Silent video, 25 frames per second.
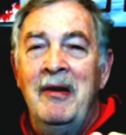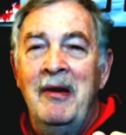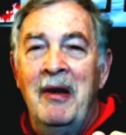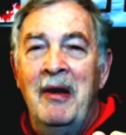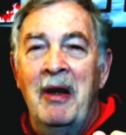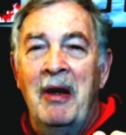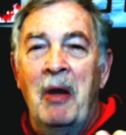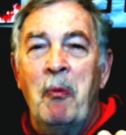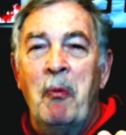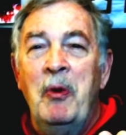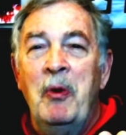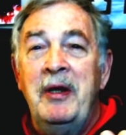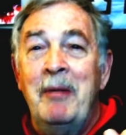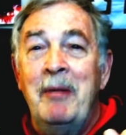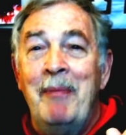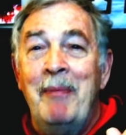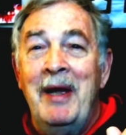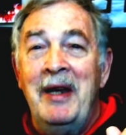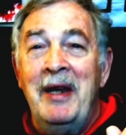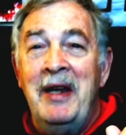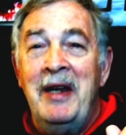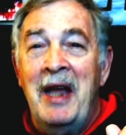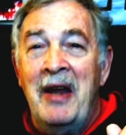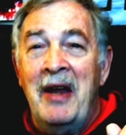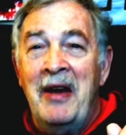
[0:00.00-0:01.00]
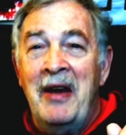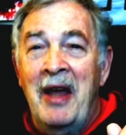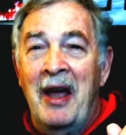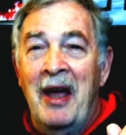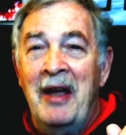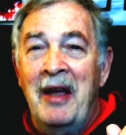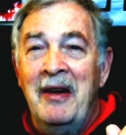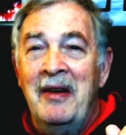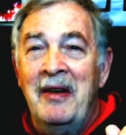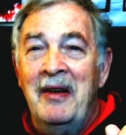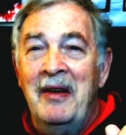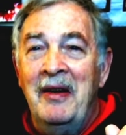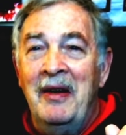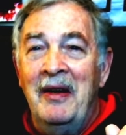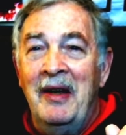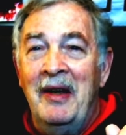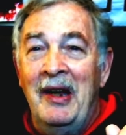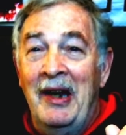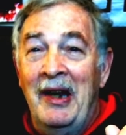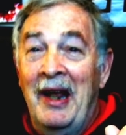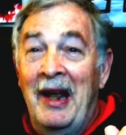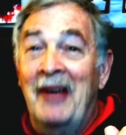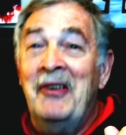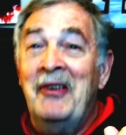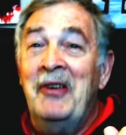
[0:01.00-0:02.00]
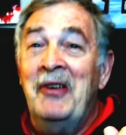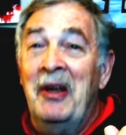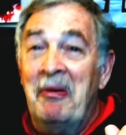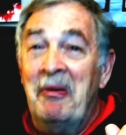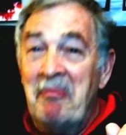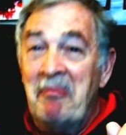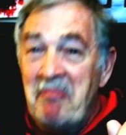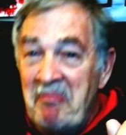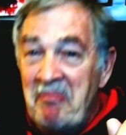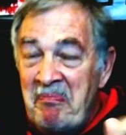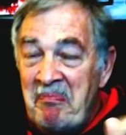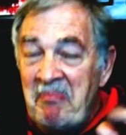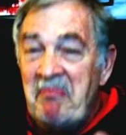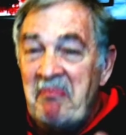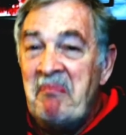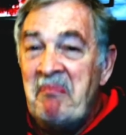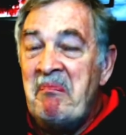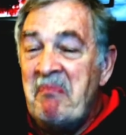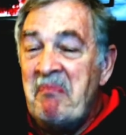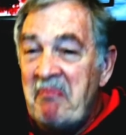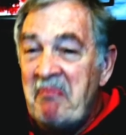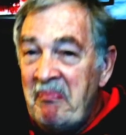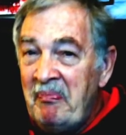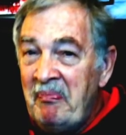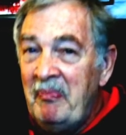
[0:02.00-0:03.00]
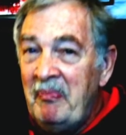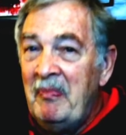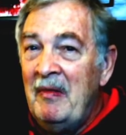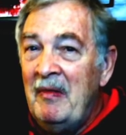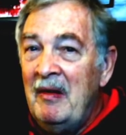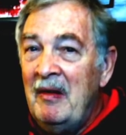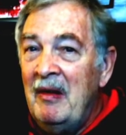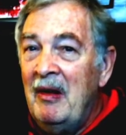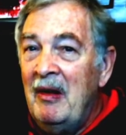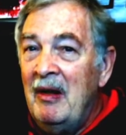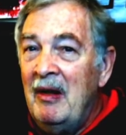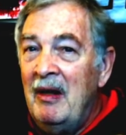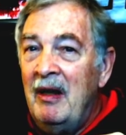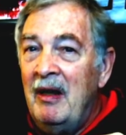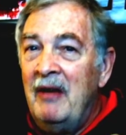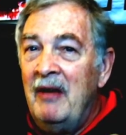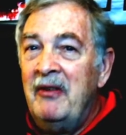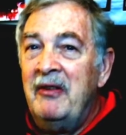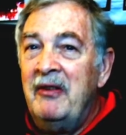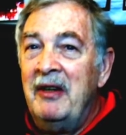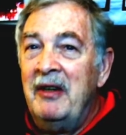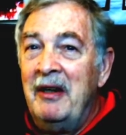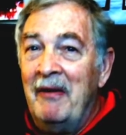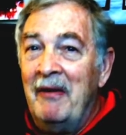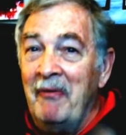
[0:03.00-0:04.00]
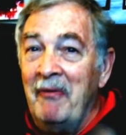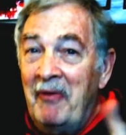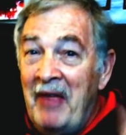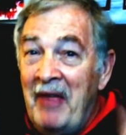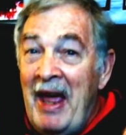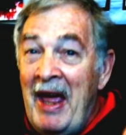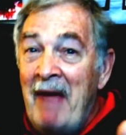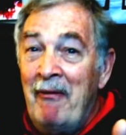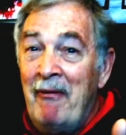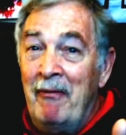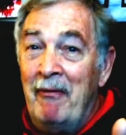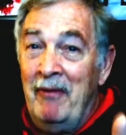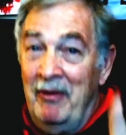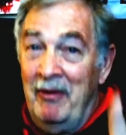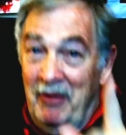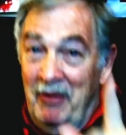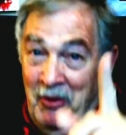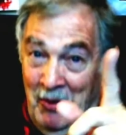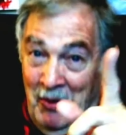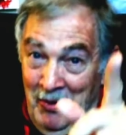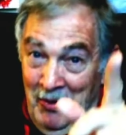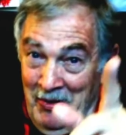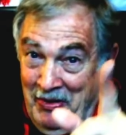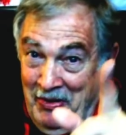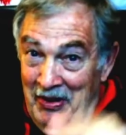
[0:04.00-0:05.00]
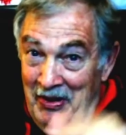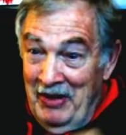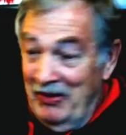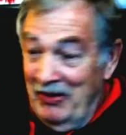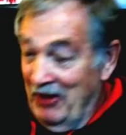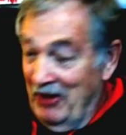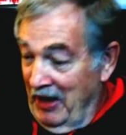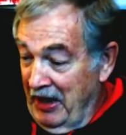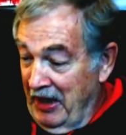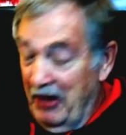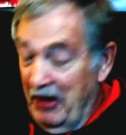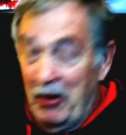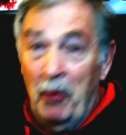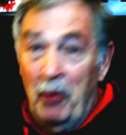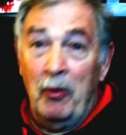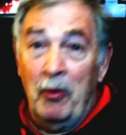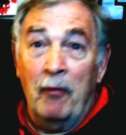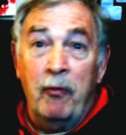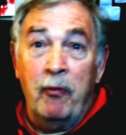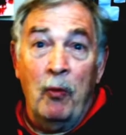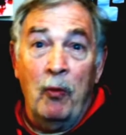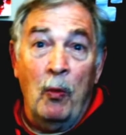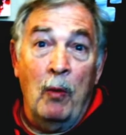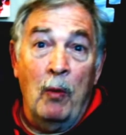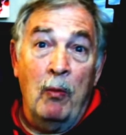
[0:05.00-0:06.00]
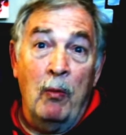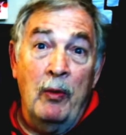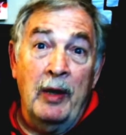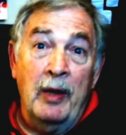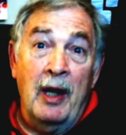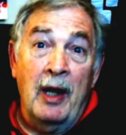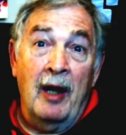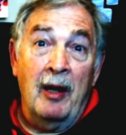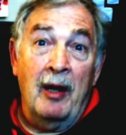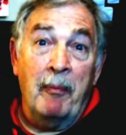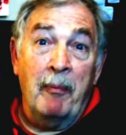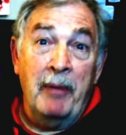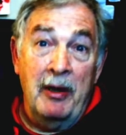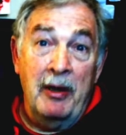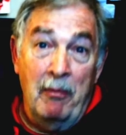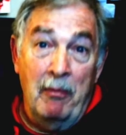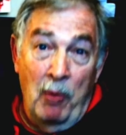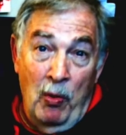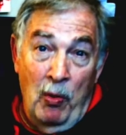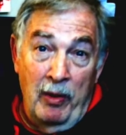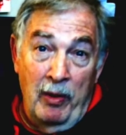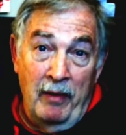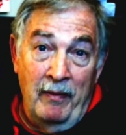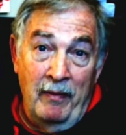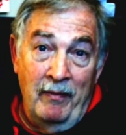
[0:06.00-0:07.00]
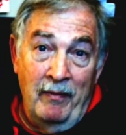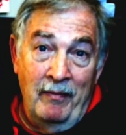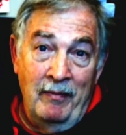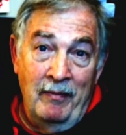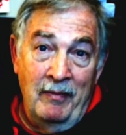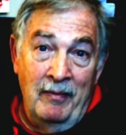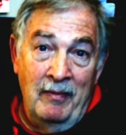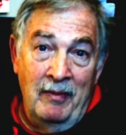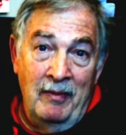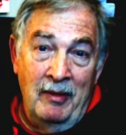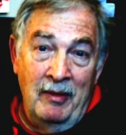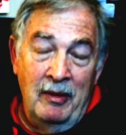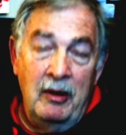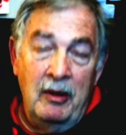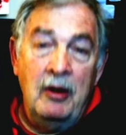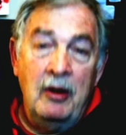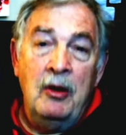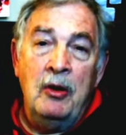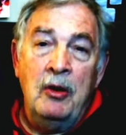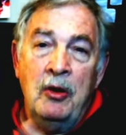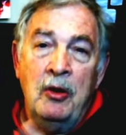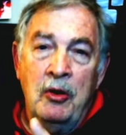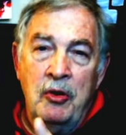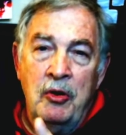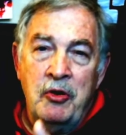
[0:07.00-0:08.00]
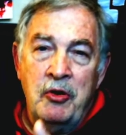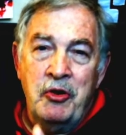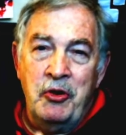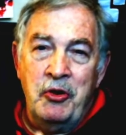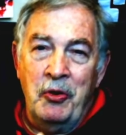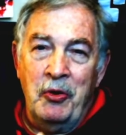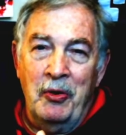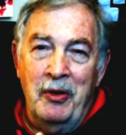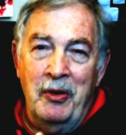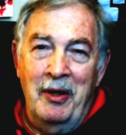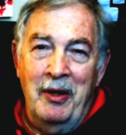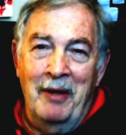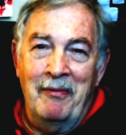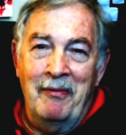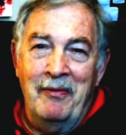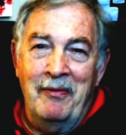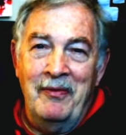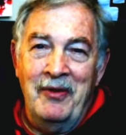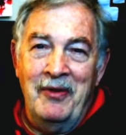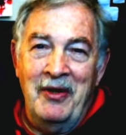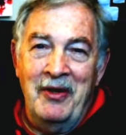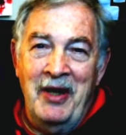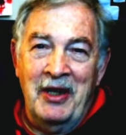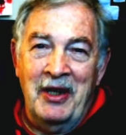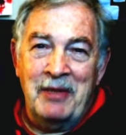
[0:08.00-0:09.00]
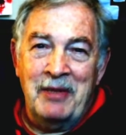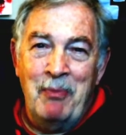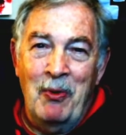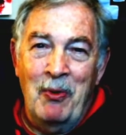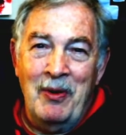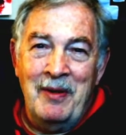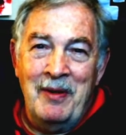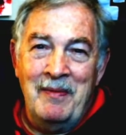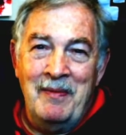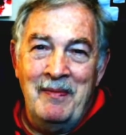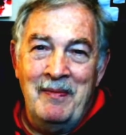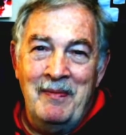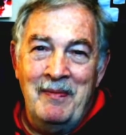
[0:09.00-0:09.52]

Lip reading: I went to bed that night and I said, let's see if that curtain is laying on the floor when we got up in the morning. Sure enough, the next morning,